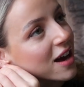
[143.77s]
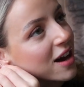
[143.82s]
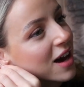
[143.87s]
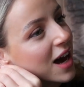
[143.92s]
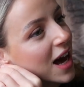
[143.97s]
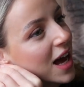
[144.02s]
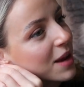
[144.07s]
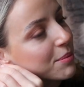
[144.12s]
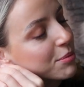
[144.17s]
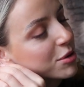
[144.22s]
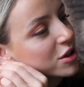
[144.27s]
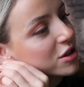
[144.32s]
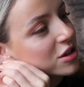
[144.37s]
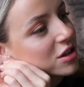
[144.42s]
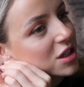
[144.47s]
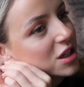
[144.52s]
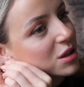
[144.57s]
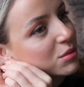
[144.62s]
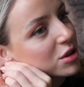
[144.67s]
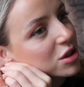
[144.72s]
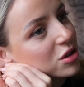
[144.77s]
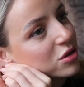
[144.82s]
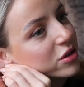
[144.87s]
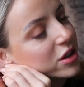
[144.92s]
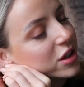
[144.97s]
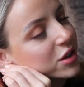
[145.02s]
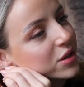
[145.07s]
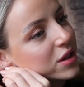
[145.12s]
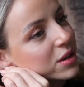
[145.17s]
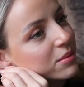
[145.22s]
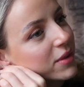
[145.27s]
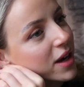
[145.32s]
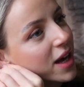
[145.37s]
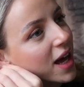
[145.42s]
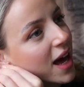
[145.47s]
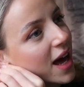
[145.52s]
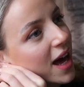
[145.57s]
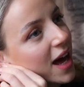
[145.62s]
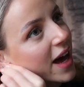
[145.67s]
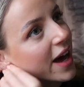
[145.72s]
I put too much oil in my
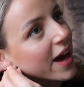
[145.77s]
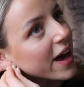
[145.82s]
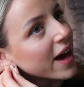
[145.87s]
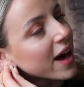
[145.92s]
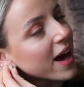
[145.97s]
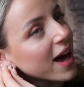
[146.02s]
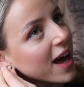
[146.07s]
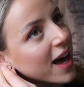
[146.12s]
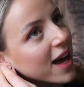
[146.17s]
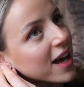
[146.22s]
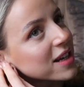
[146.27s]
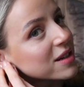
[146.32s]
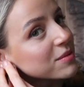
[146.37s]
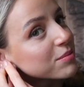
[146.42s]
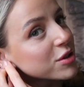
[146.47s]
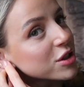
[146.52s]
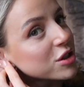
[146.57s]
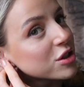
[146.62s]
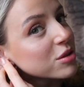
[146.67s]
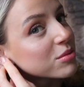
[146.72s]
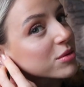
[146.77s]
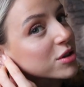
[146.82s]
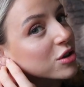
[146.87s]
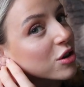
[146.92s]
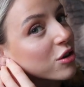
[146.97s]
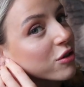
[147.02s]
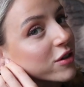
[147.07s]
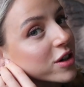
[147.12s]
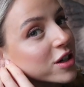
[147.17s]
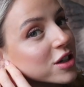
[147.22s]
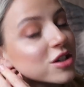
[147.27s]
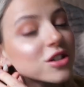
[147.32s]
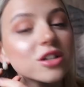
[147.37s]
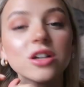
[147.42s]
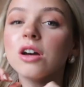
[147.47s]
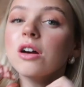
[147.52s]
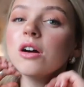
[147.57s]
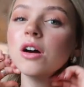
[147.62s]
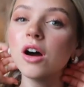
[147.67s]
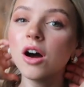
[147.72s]
hair and put too much orange
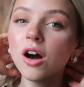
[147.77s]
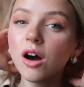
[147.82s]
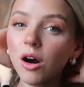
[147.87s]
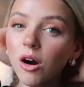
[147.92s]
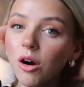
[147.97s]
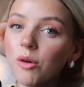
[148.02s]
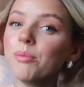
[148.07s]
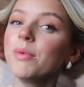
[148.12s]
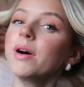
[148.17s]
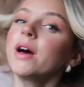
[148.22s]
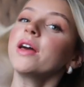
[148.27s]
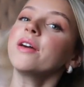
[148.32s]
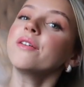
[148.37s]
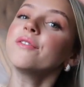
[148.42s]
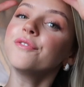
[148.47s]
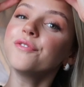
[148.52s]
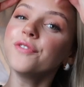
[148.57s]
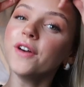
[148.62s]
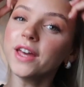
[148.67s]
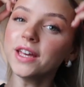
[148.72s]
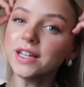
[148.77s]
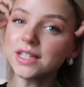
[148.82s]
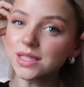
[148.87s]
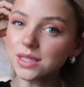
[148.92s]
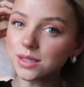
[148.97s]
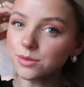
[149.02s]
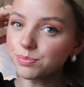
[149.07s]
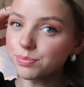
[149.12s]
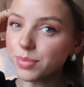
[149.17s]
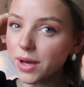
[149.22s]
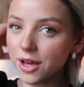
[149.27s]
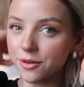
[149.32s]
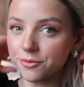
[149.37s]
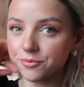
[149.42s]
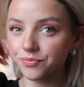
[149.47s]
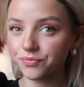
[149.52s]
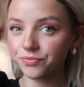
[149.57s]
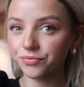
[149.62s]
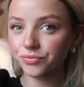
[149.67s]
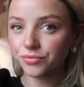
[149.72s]
on my face, but